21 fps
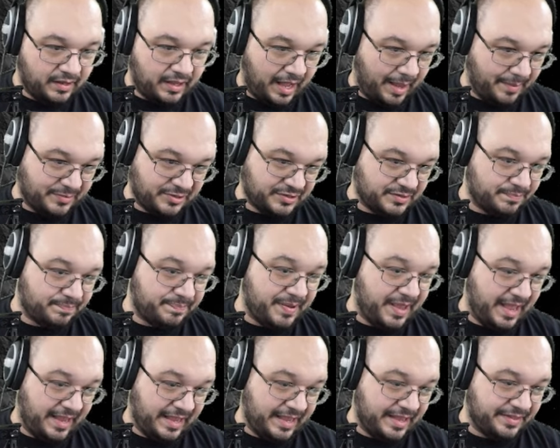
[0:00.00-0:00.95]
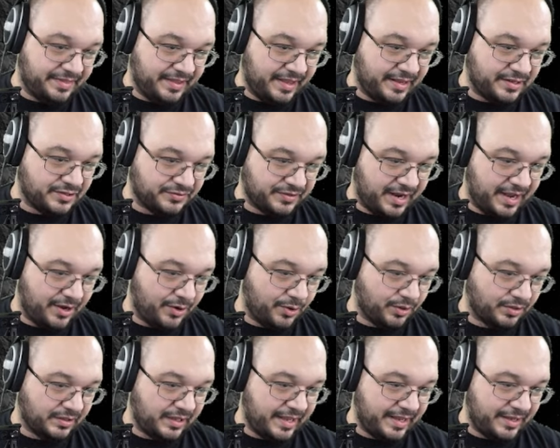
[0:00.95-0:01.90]
I'm just picking things, right?
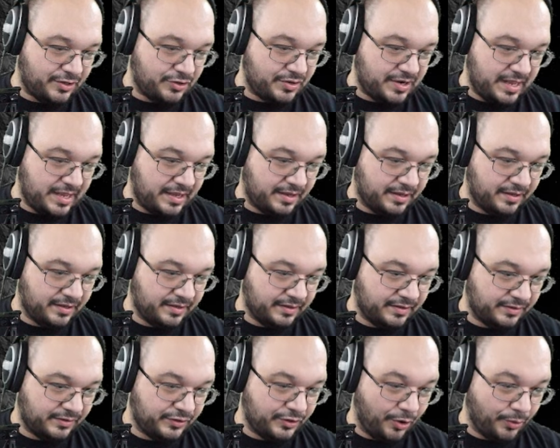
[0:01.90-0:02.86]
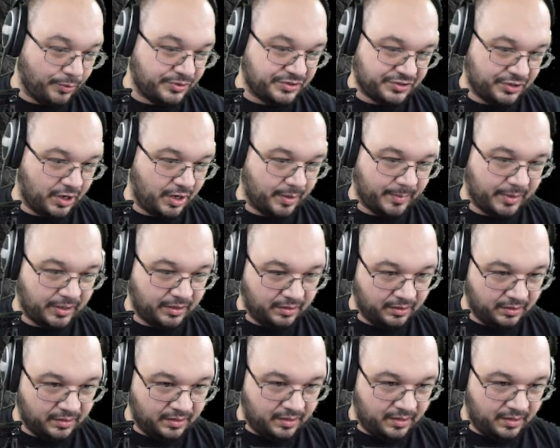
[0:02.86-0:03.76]
Or like unique ghost armor.